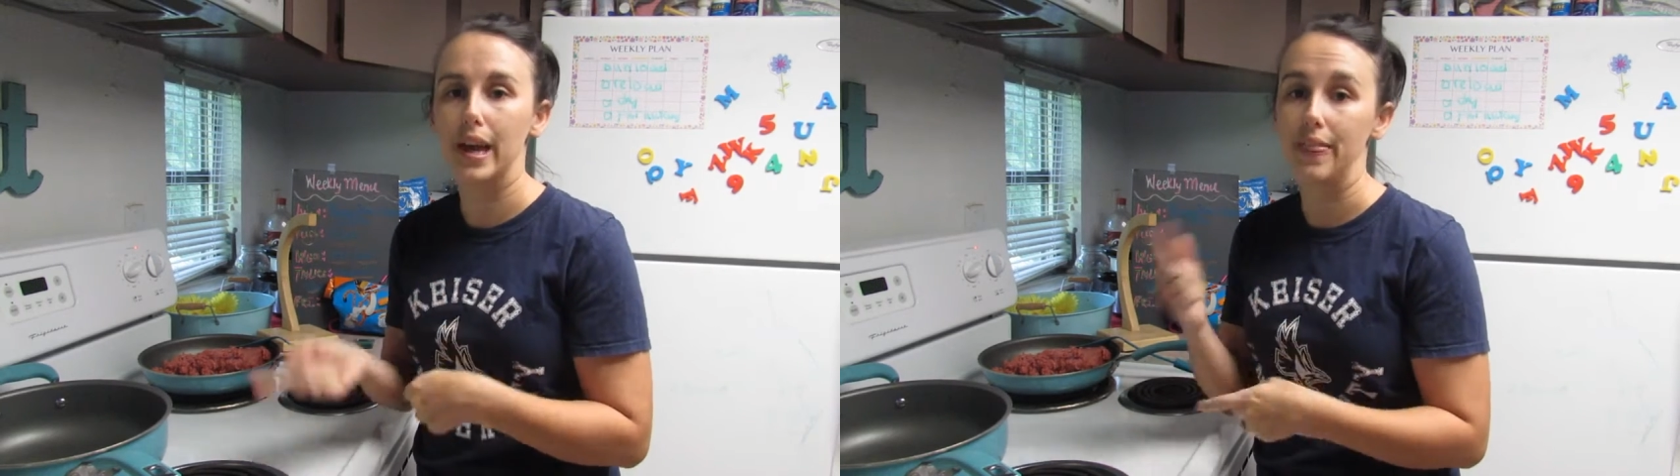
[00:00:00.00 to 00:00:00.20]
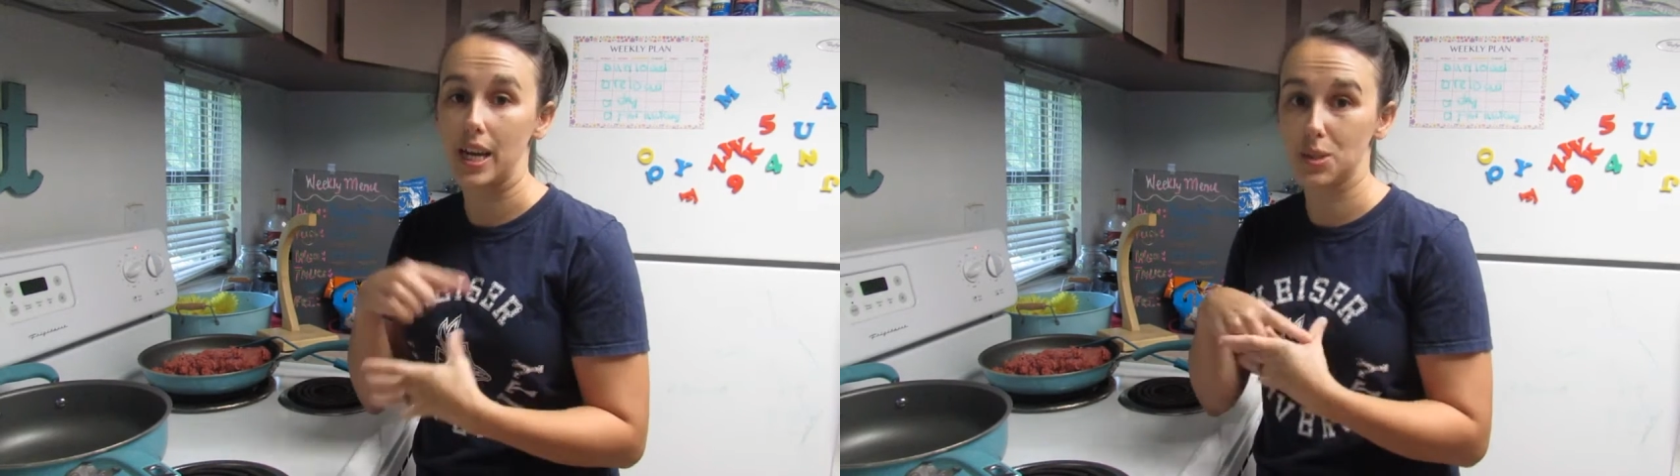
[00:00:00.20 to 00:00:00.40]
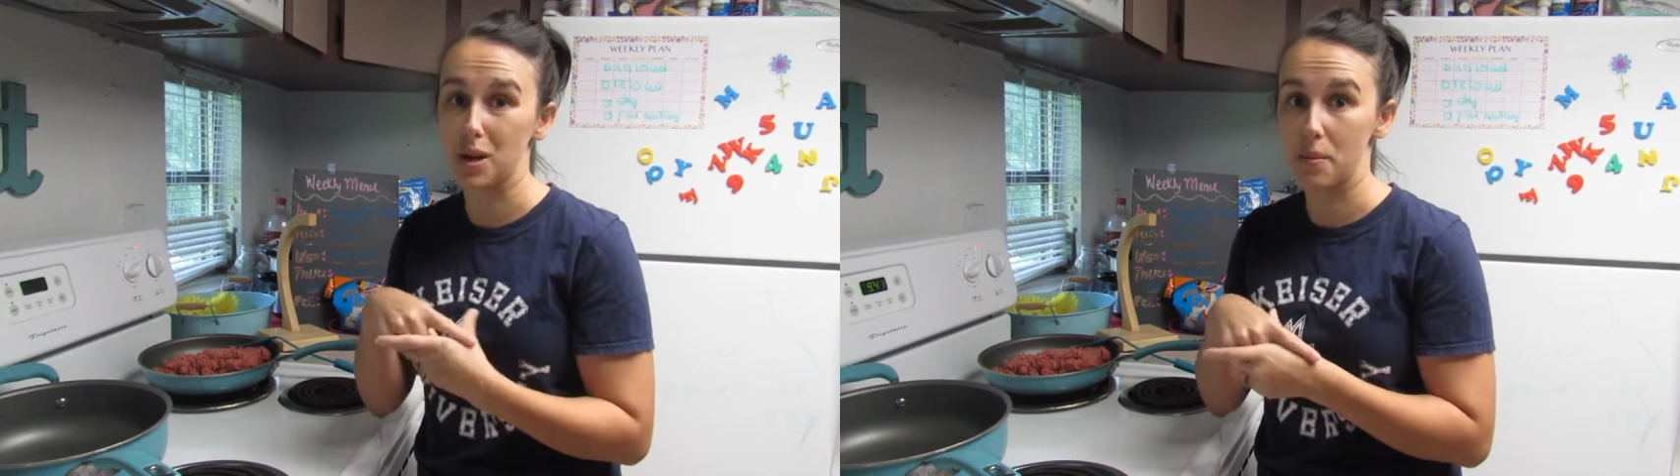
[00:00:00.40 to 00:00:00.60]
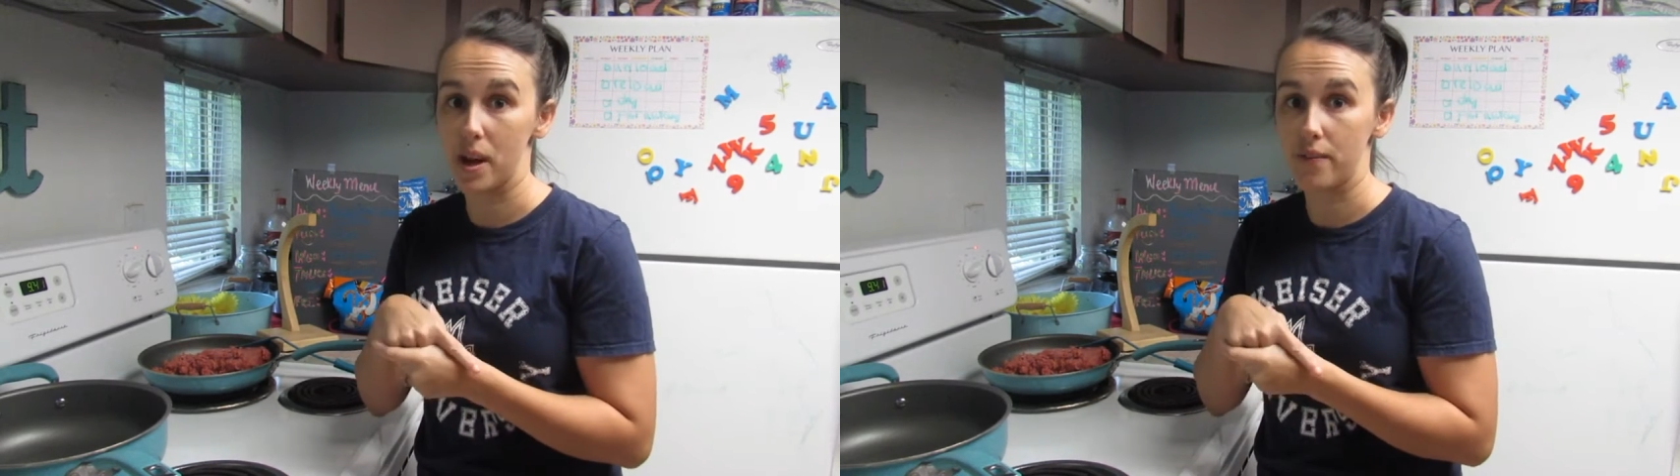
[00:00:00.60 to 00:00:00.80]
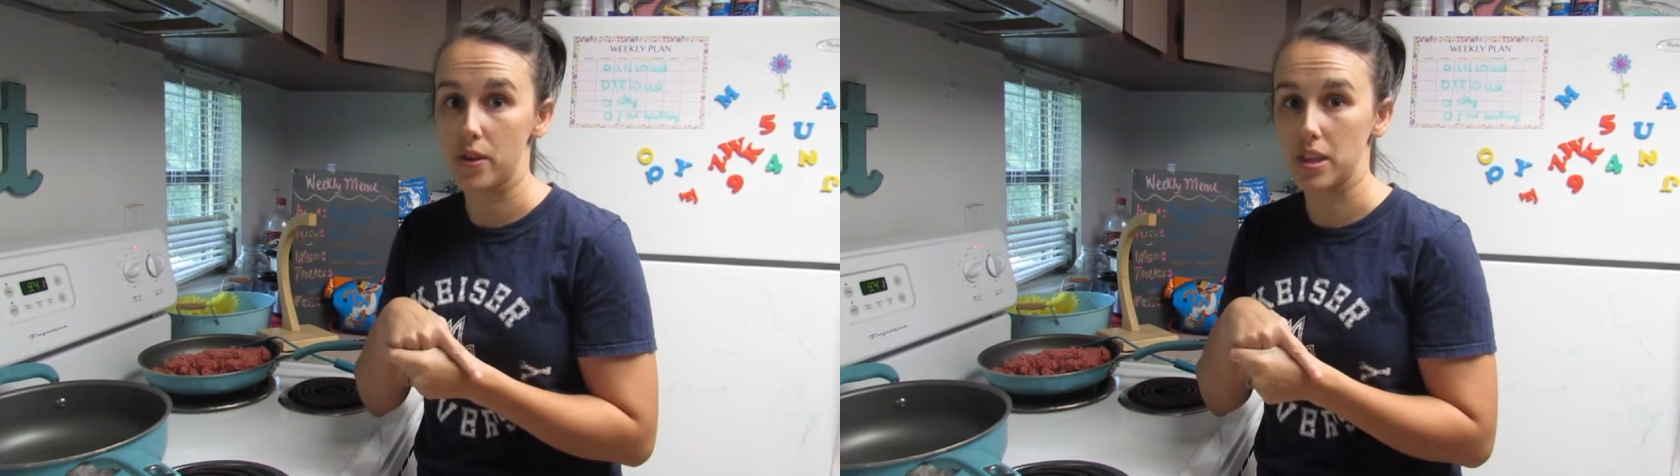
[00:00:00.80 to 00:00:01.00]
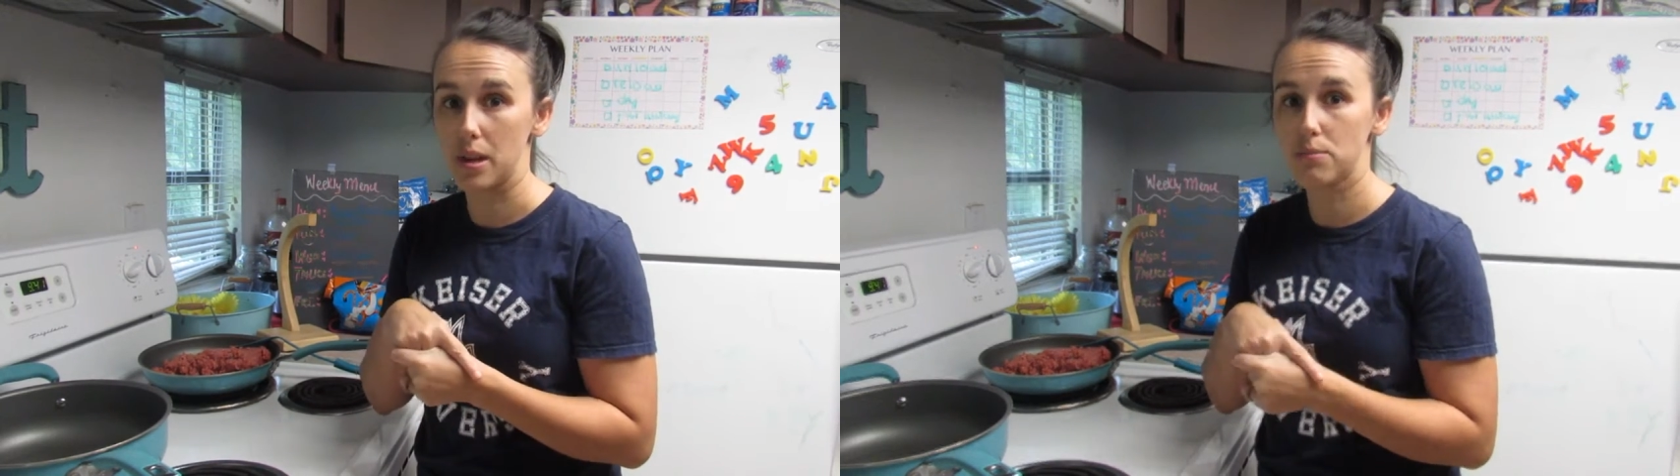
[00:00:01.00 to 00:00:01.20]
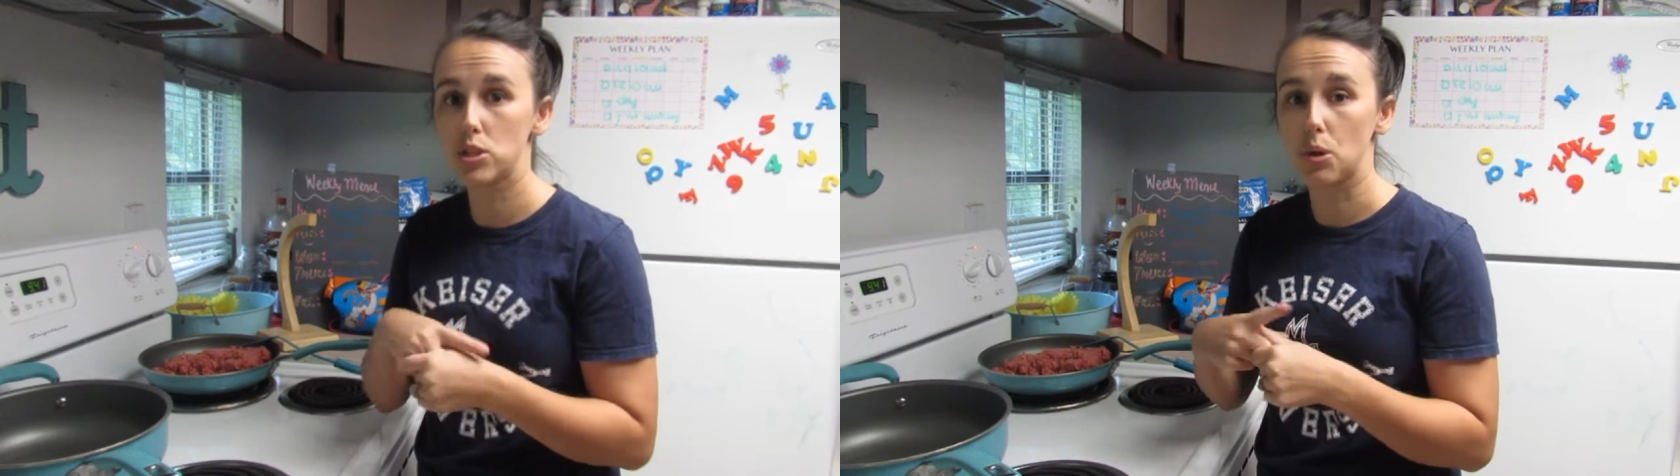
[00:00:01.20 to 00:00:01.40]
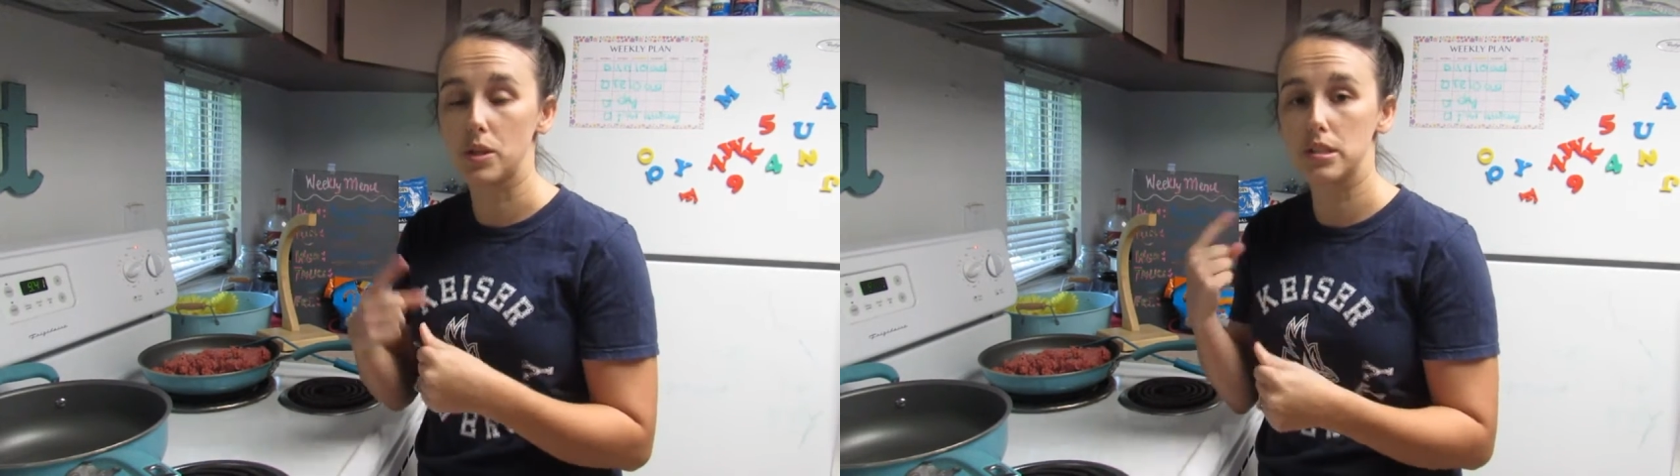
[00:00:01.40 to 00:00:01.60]
and that's what I made for them,
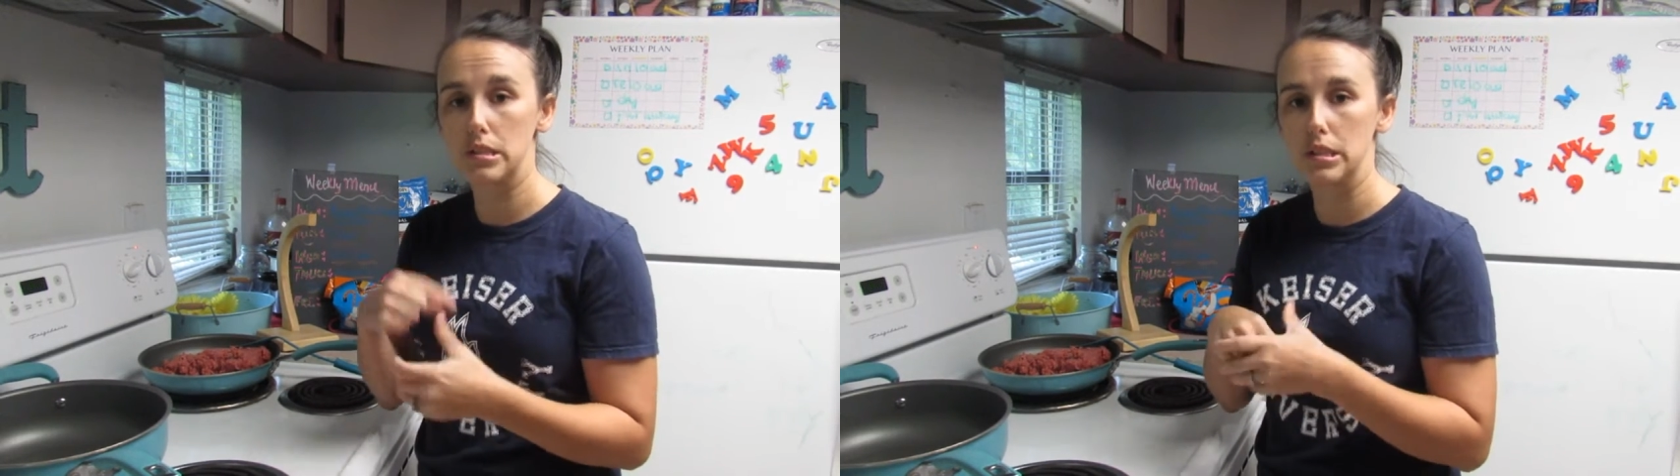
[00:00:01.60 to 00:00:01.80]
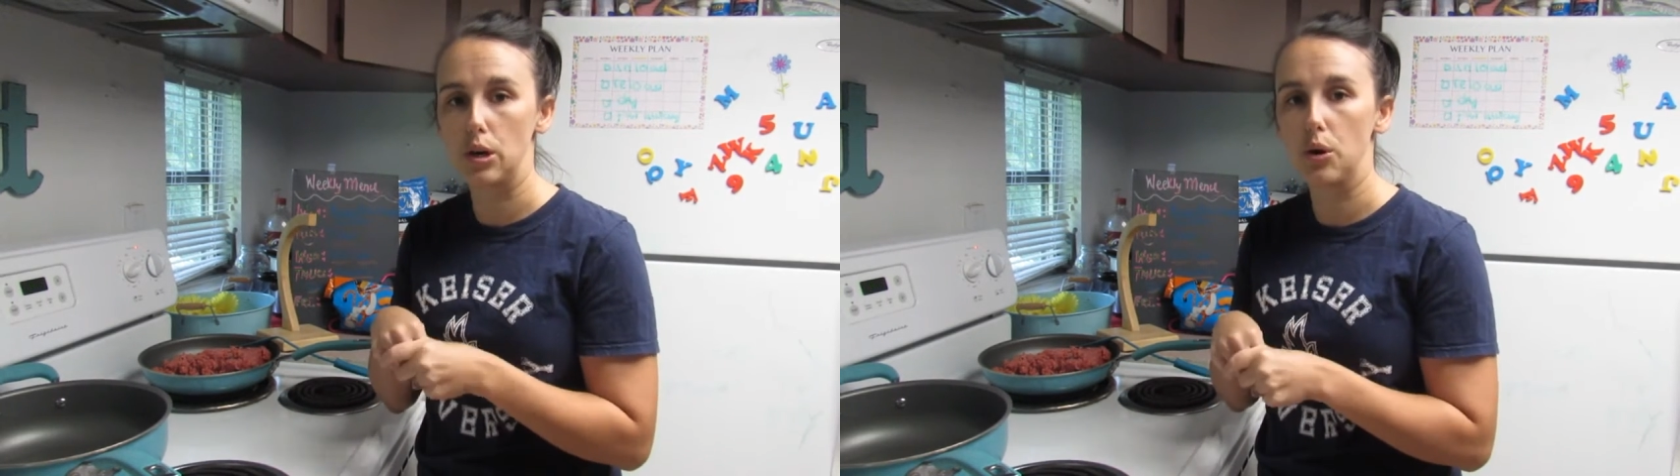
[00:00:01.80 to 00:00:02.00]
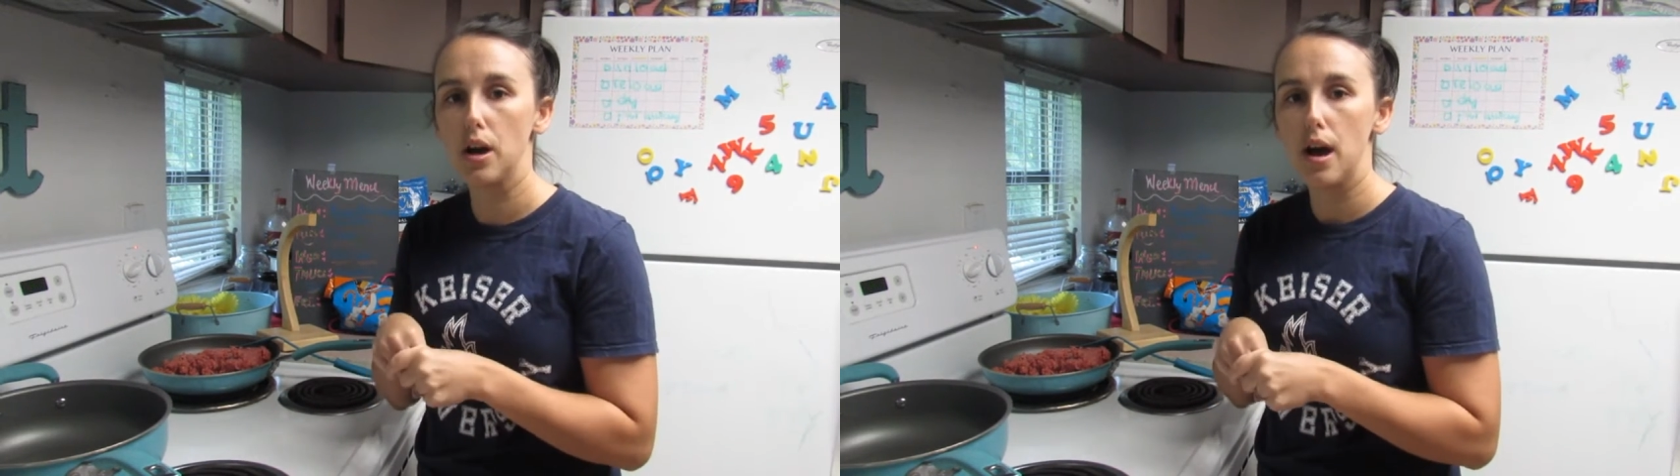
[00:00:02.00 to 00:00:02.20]
so it's still